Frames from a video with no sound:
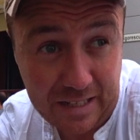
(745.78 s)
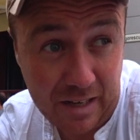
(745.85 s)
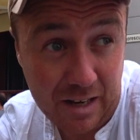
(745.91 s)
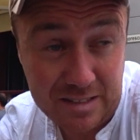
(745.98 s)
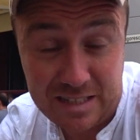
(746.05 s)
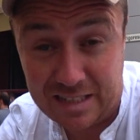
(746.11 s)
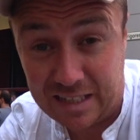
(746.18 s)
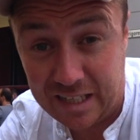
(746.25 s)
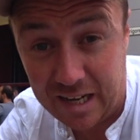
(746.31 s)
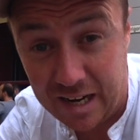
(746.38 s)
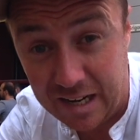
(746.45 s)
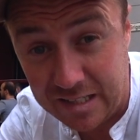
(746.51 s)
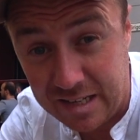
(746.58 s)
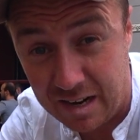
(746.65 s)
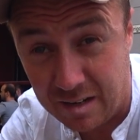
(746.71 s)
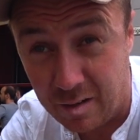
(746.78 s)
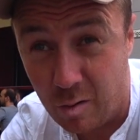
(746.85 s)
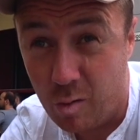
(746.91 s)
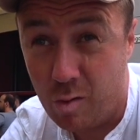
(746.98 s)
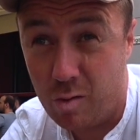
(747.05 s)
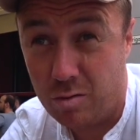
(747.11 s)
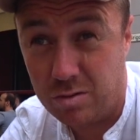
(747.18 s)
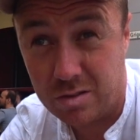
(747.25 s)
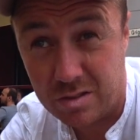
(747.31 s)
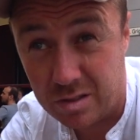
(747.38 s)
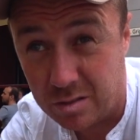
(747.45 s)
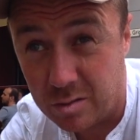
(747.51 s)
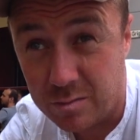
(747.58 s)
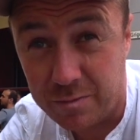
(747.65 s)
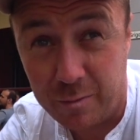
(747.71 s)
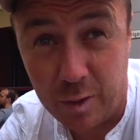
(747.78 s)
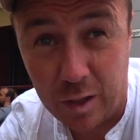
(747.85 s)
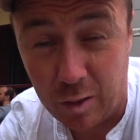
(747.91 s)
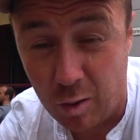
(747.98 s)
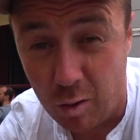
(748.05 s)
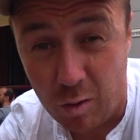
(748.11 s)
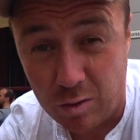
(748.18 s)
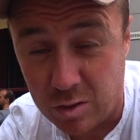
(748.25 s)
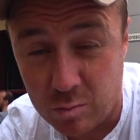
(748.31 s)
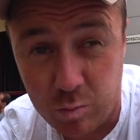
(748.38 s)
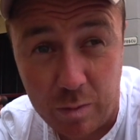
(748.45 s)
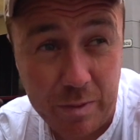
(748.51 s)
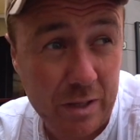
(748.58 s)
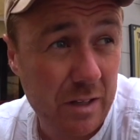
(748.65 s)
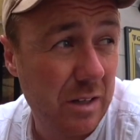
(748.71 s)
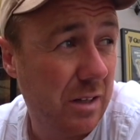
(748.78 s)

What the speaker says: lot, is that the girls are gorgeous. It's full of gorgeous women.